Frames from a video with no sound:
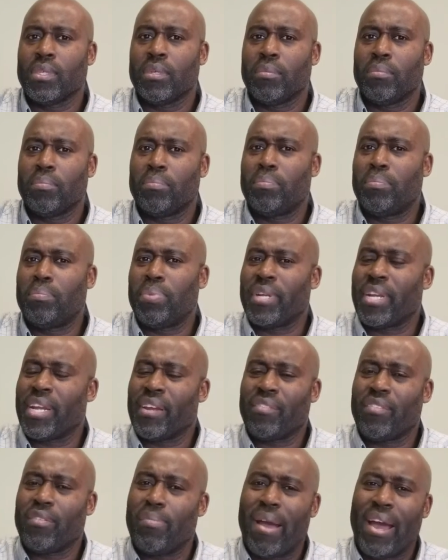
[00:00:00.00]
But
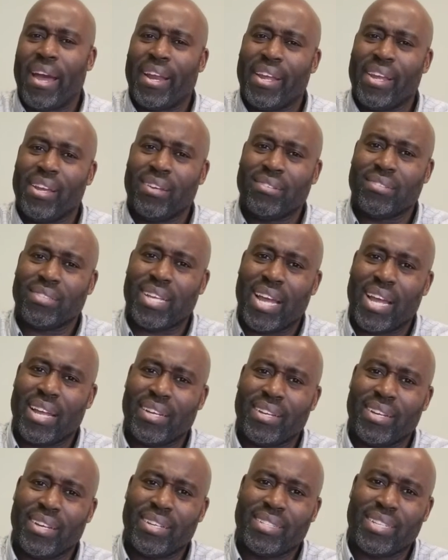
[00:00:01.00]
everybody else
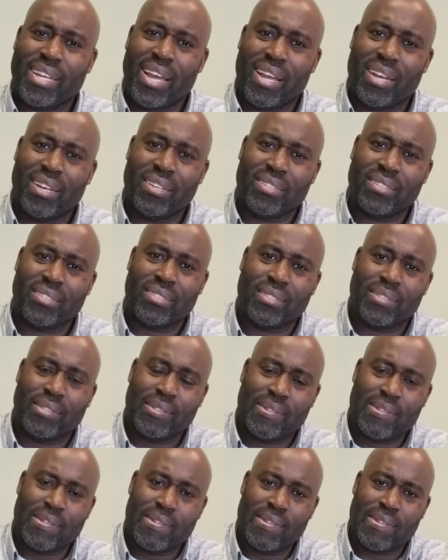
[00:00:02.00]
got their talents,
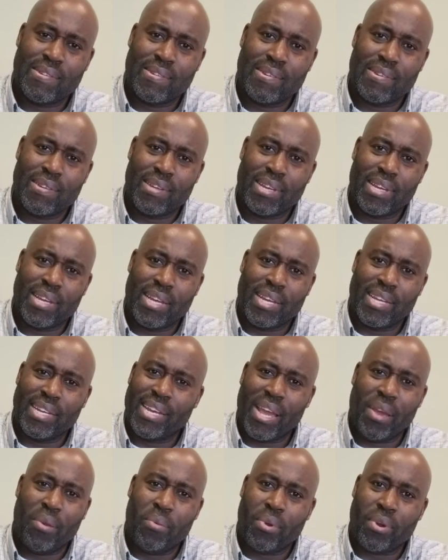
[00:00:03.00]
and
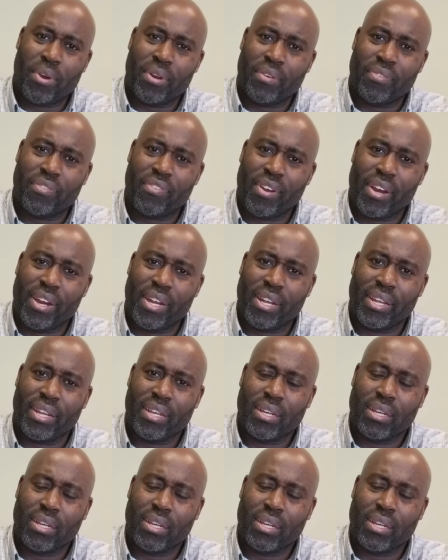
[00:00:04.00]
they weren't afraid.